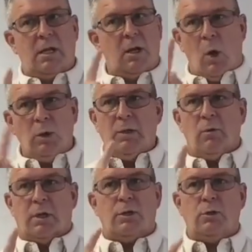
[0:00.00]
Only
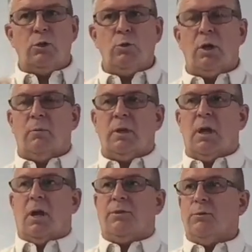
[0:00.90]
one. You come to
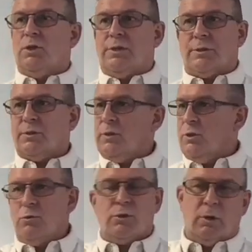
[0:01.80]
God through Jesus. The
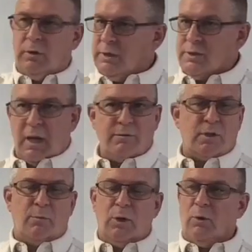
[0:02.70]
Jews don't get saved
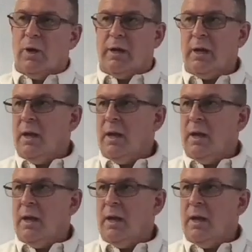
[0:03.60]
some other way.